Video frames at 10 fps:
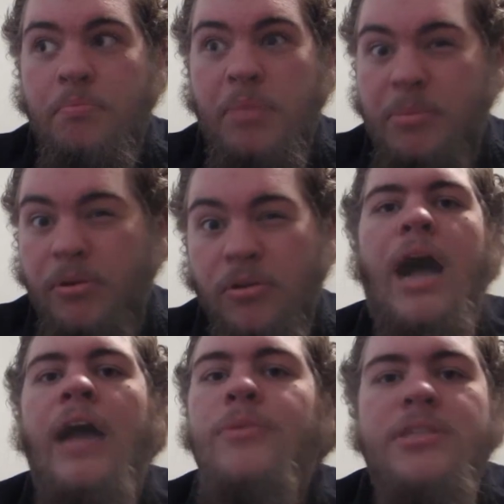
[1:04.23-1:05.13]
people.
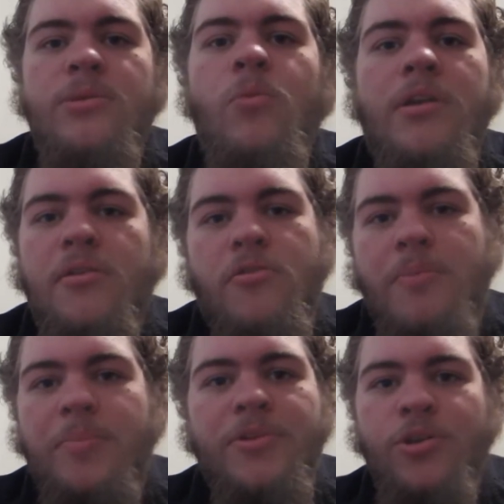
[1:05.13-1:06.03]
I wasn't one of those
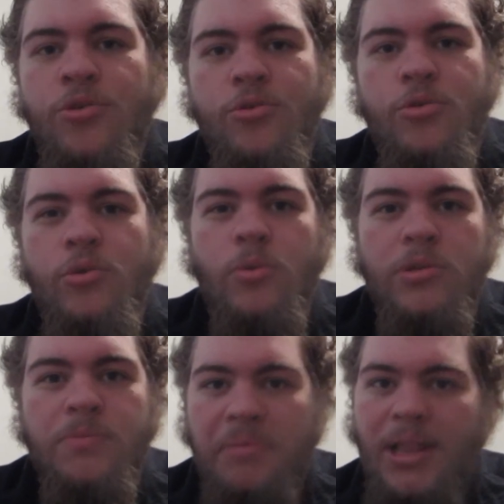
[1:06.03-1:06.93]
people who
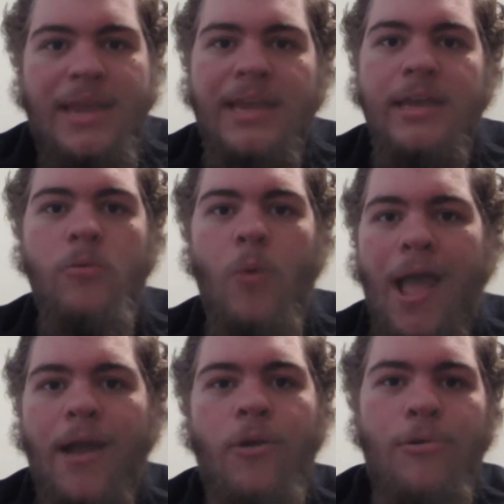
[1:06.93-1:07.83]
was playing
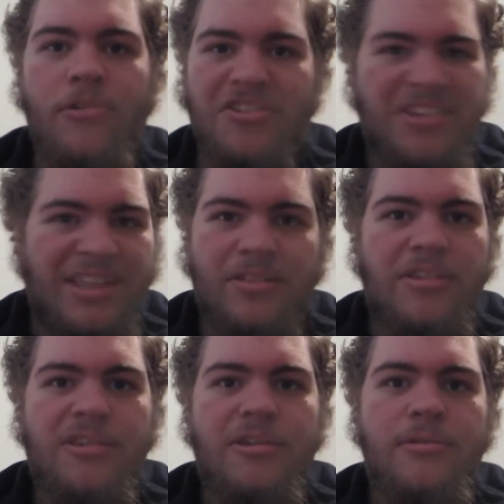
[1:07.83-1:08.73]
WoW
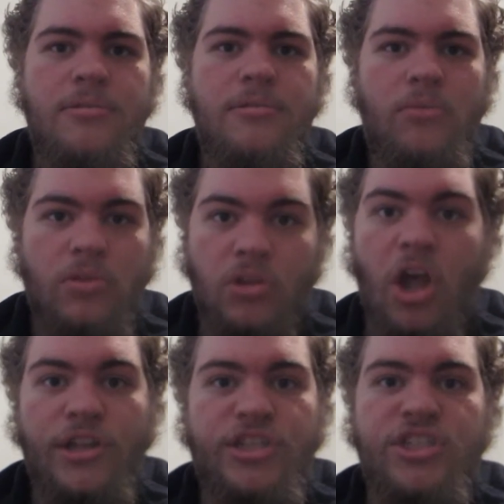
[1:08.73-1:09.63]
since
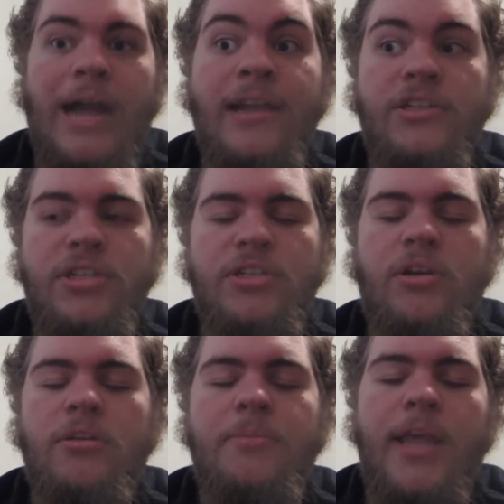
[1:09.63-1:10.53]
launch. I actually
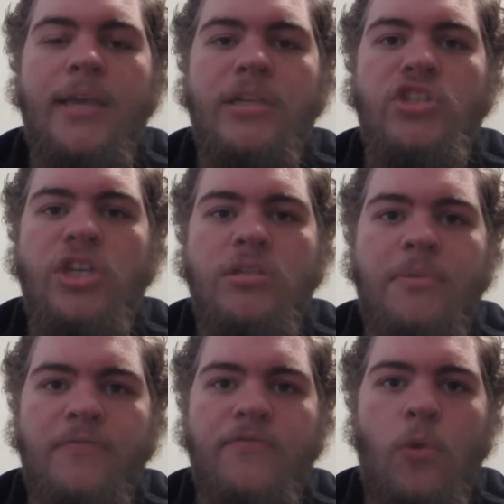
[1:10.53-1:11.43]
started playing just
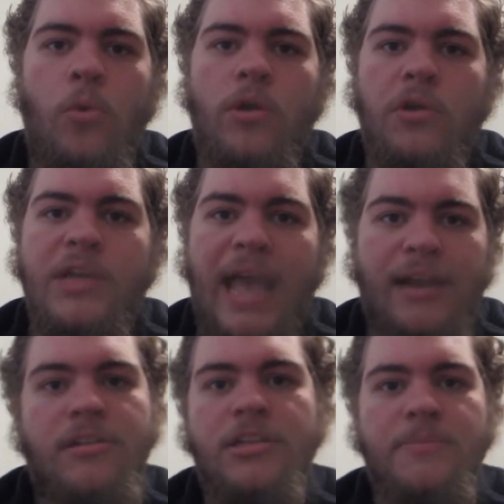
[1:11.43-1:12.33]
before
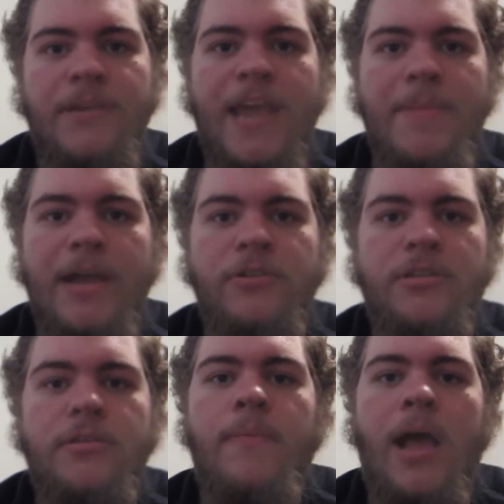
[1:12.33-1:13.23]
Cataclysm came out.
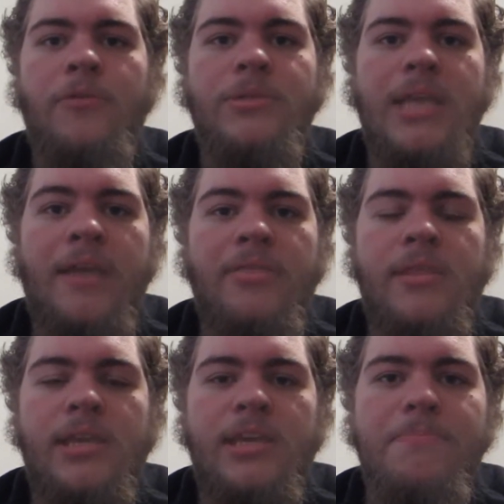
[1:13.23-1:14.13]
I was at
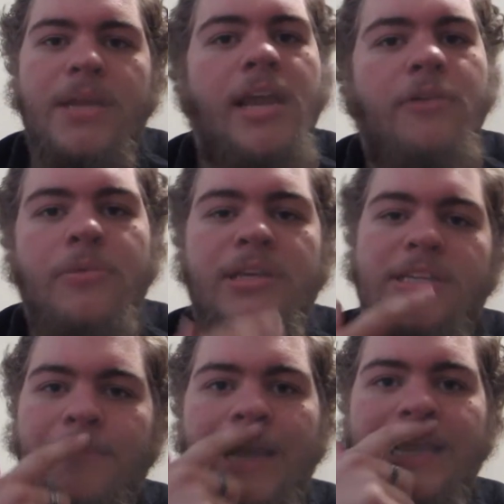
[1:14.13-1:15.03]
the midnight
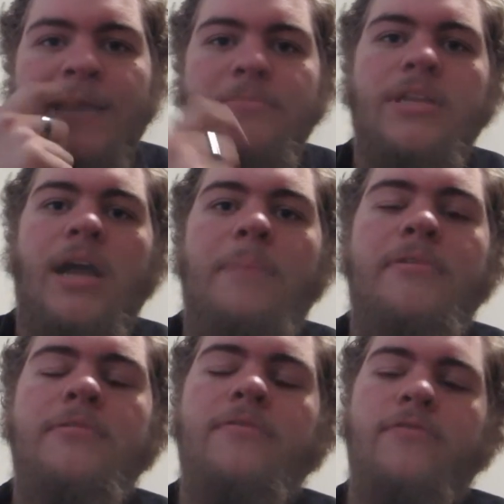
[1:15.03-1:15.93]
release at my GameStop
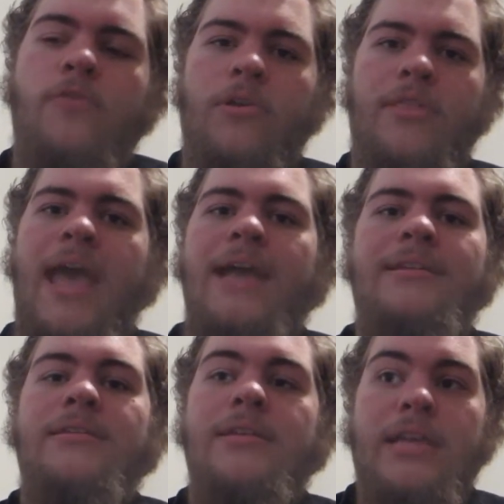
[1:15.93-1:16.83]
for
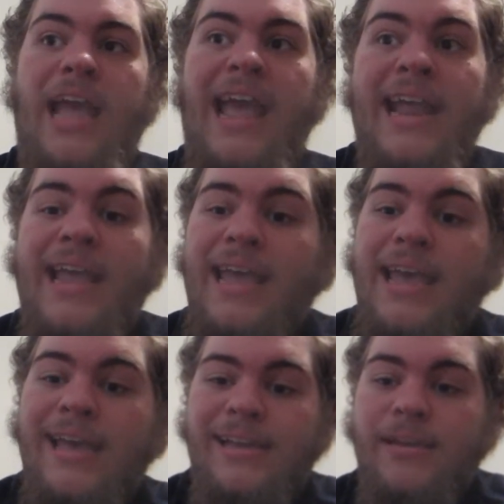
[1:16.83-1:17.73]
that,
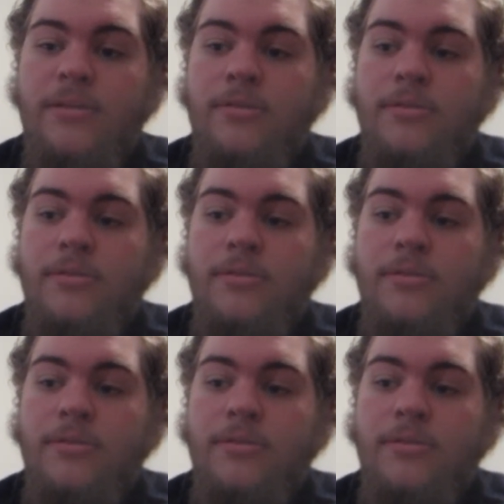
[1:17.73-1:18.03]
and